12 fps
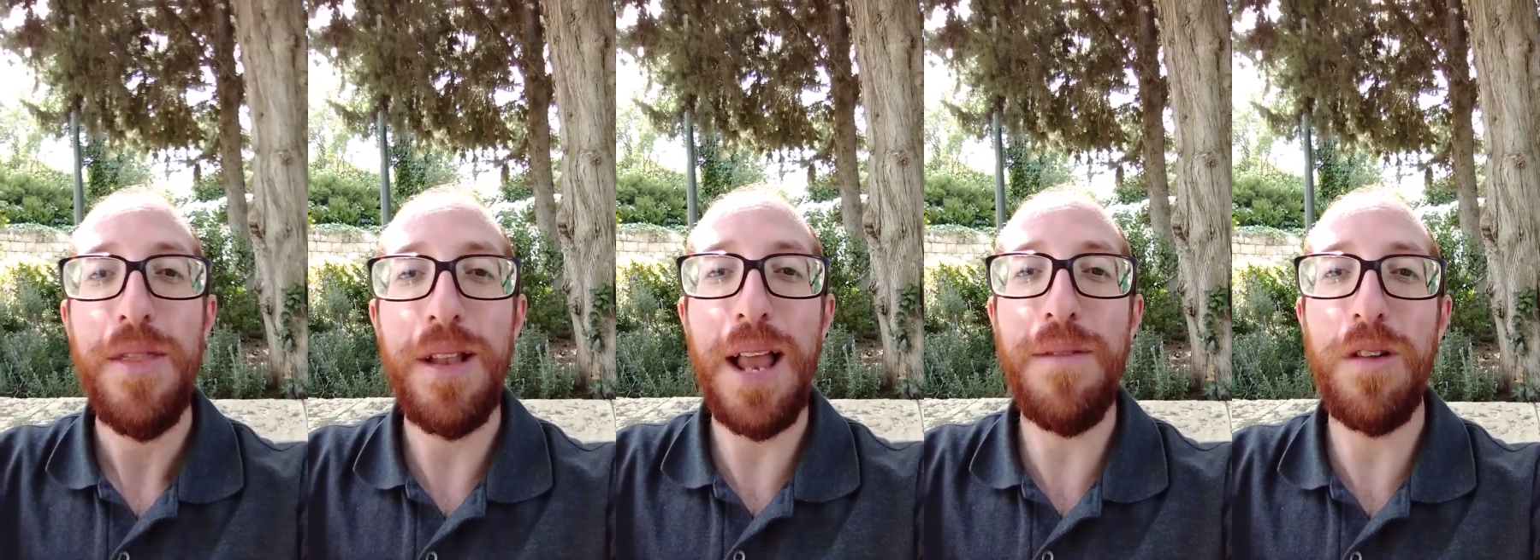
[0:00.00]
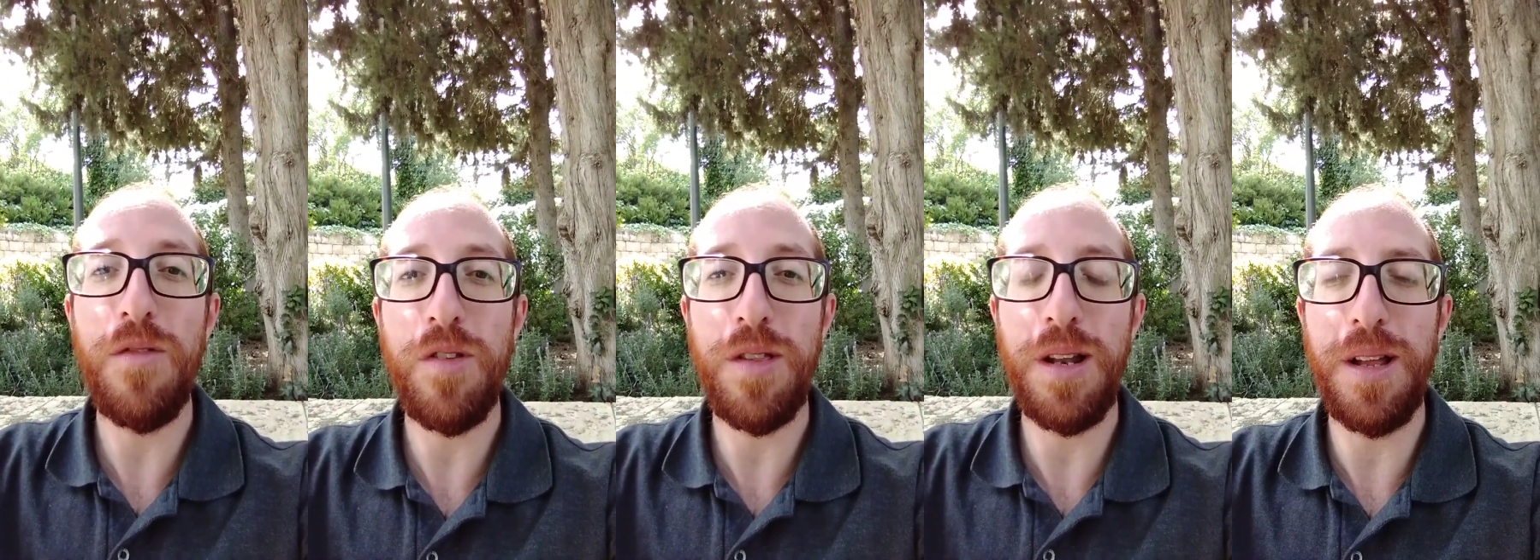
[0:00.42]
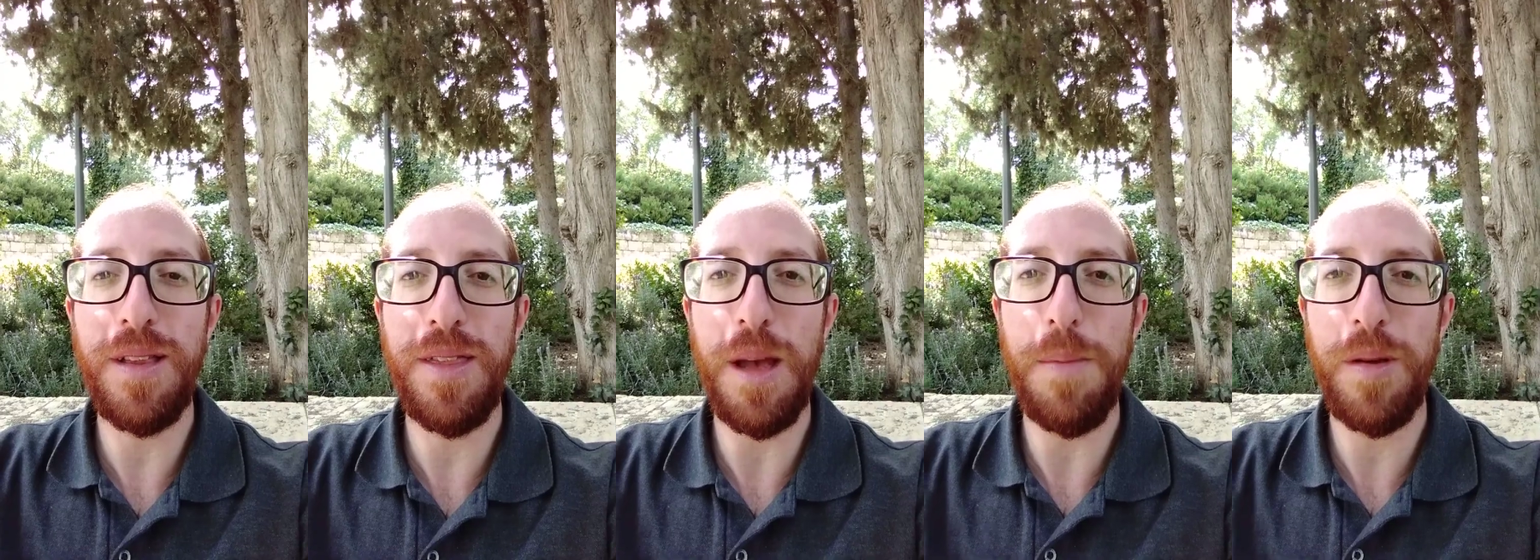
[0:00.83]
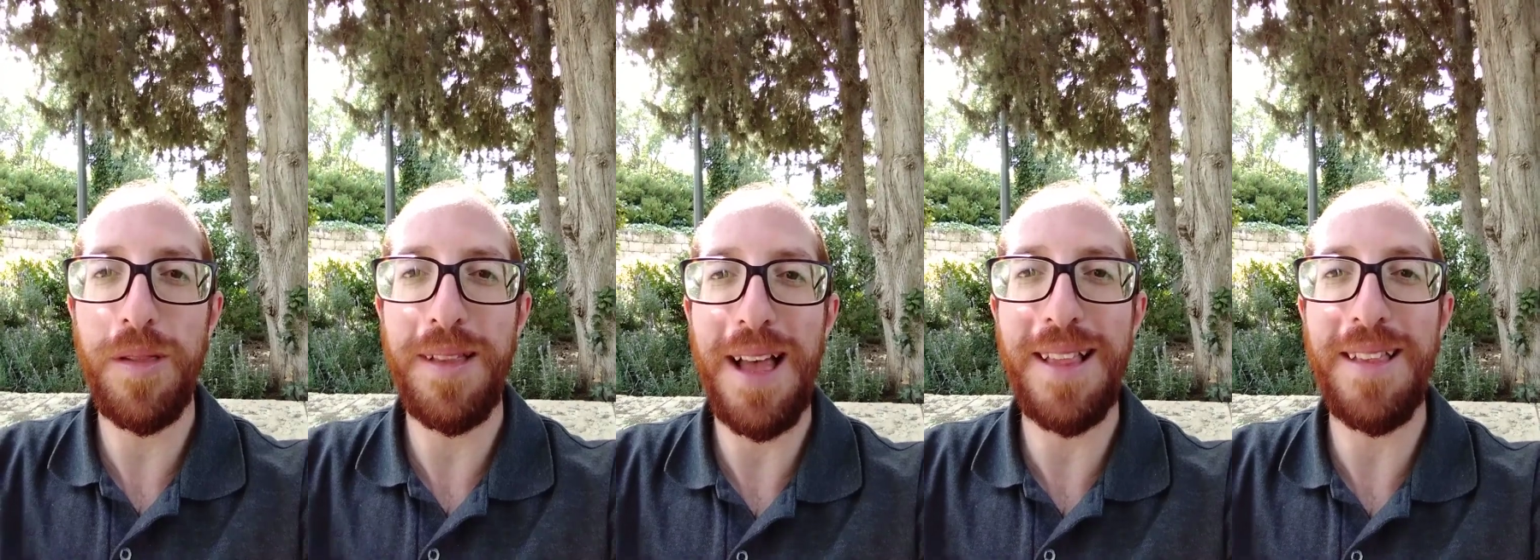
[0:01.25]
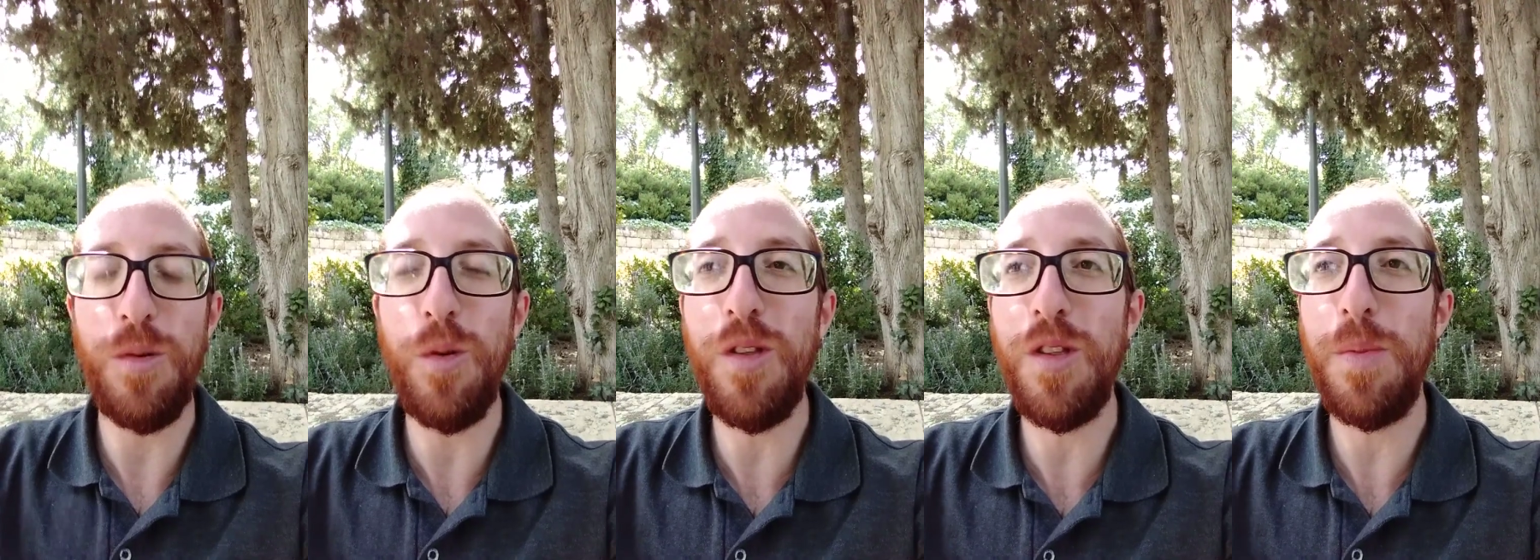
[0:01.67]
the level of resilience that a person has in
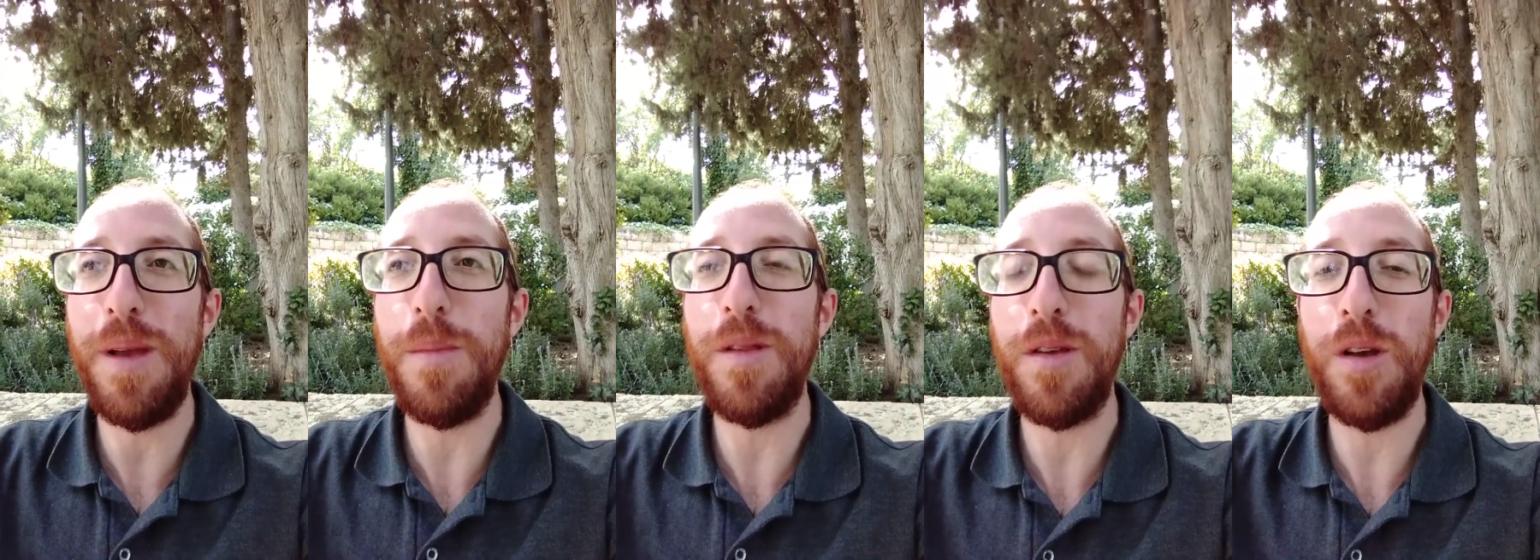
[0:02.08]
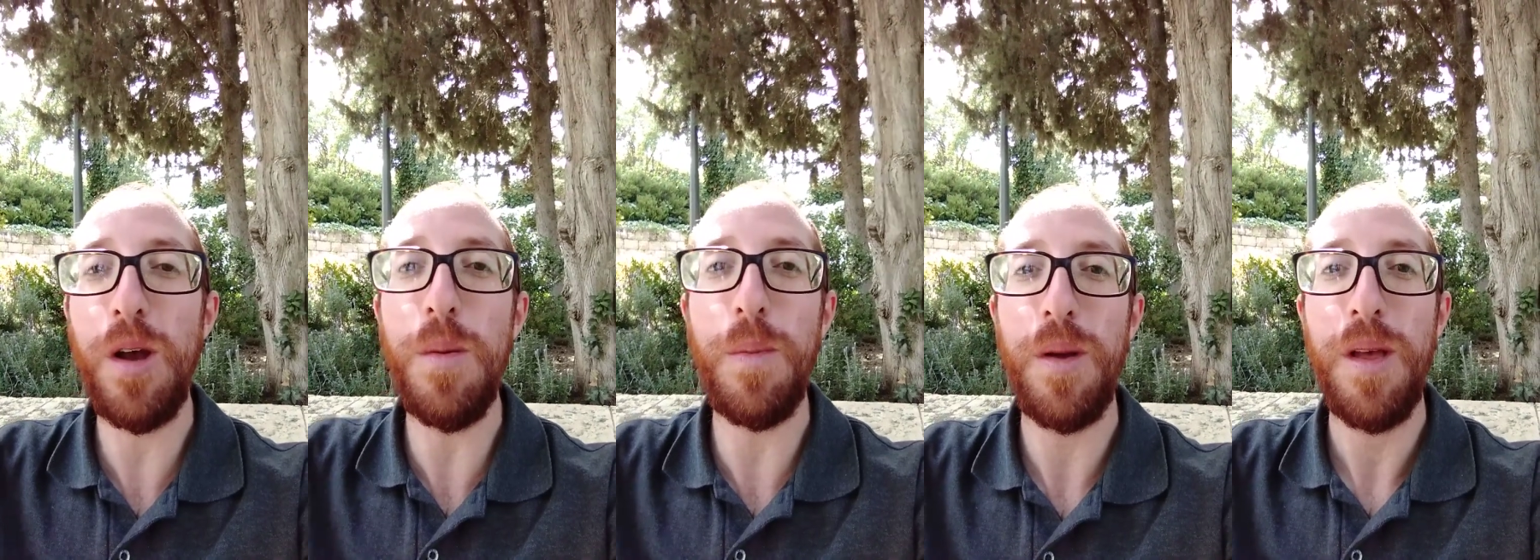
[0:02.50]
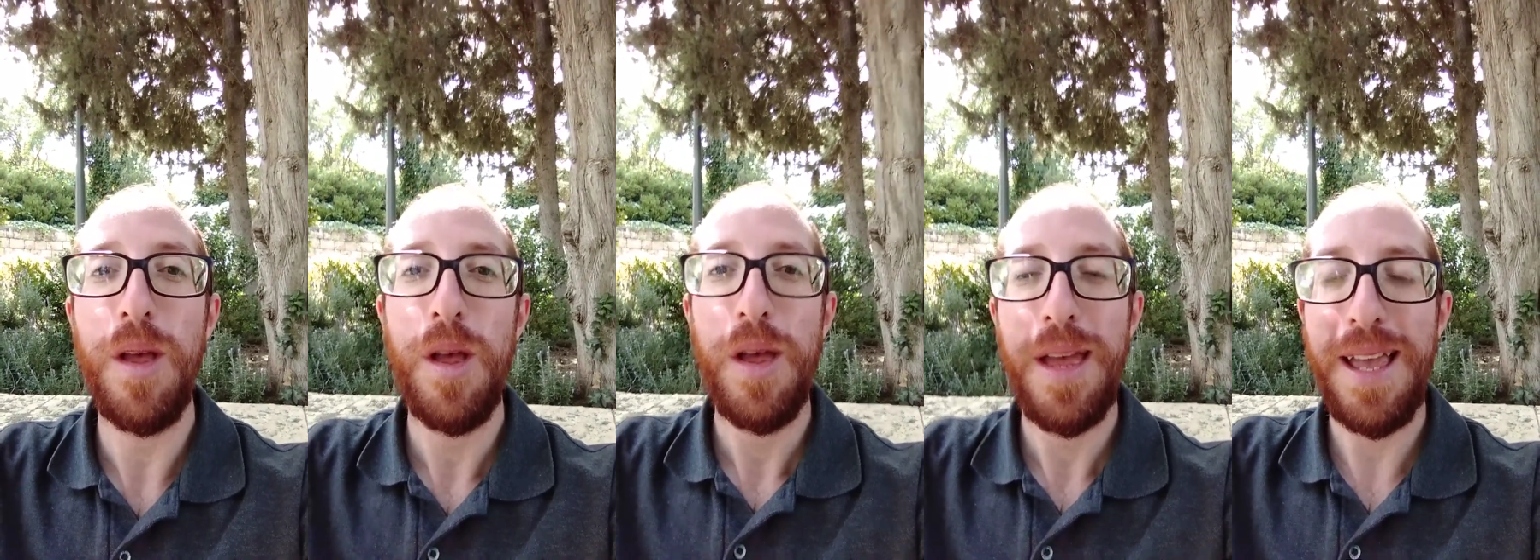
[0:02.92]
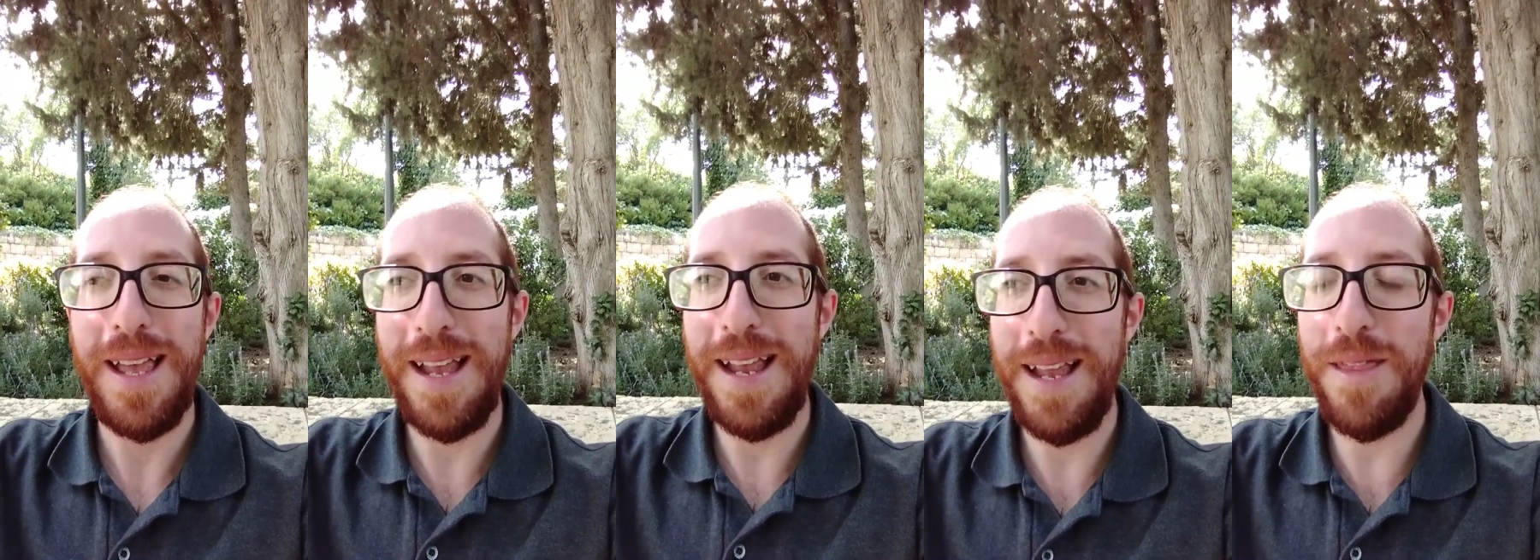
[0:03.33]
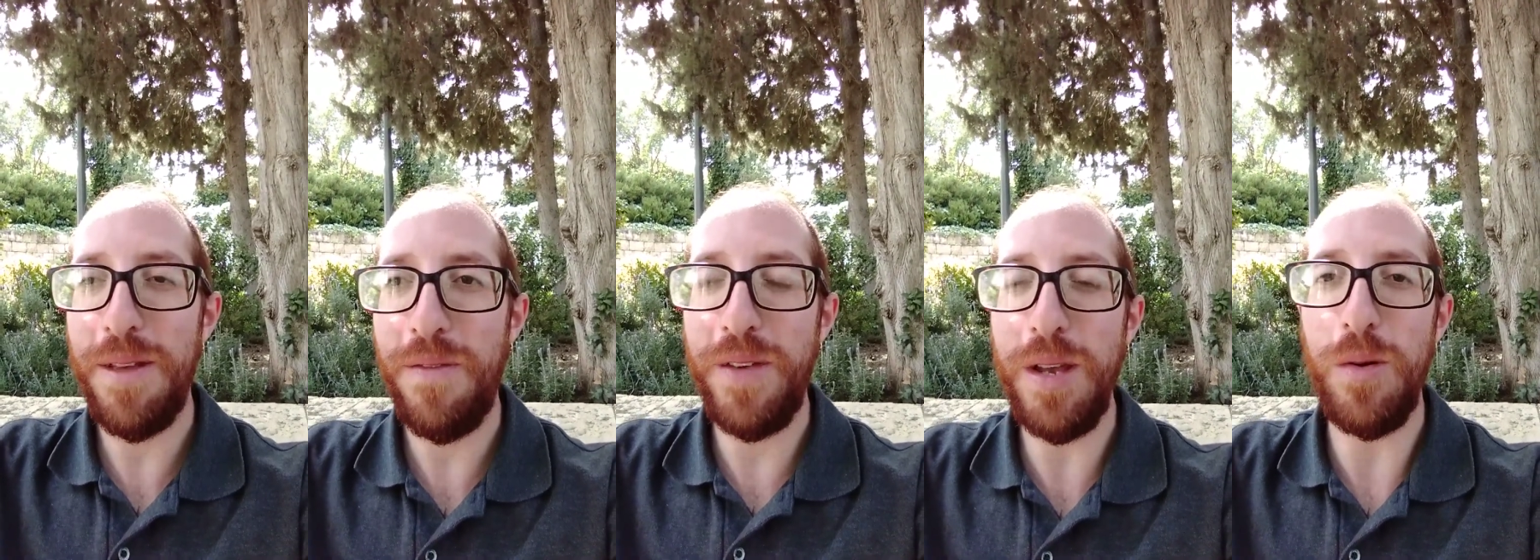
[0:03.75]
order to be able to cope in
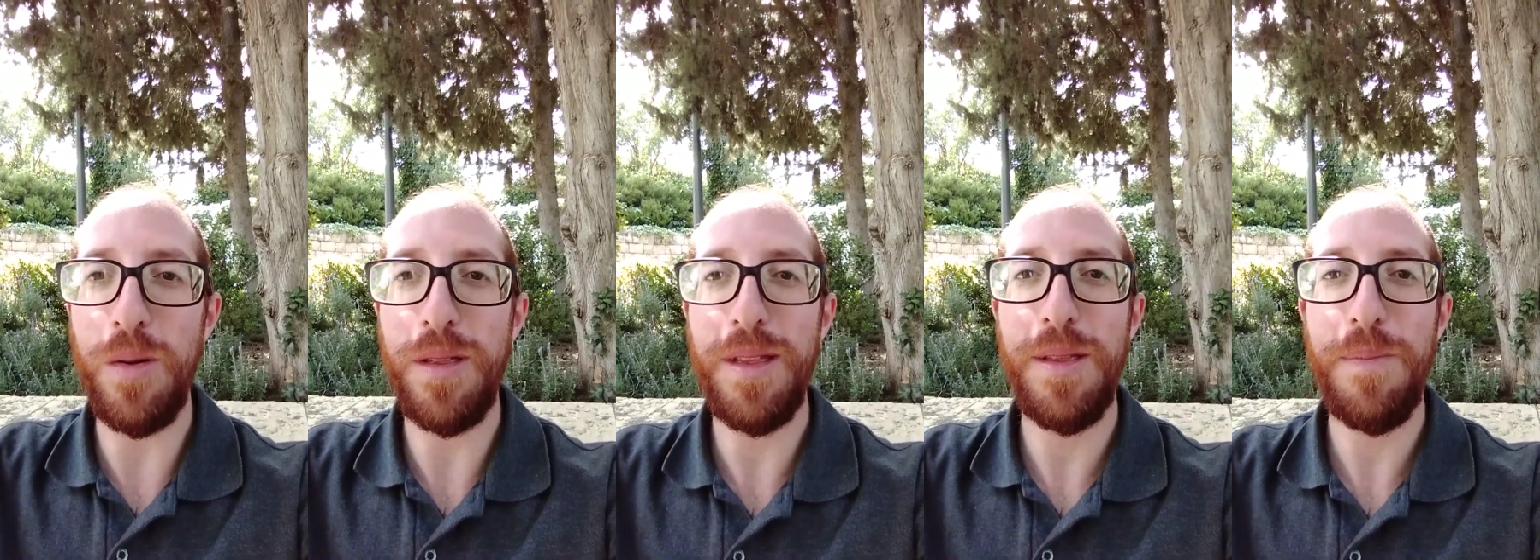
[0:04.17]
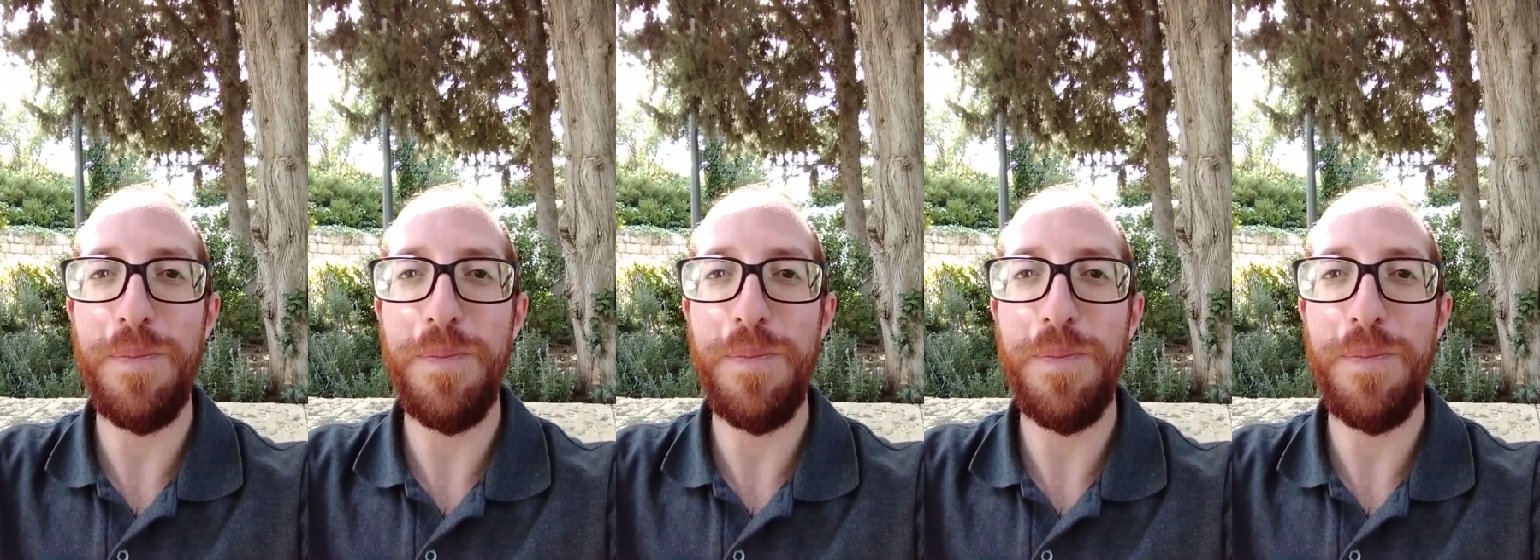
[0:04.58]
the field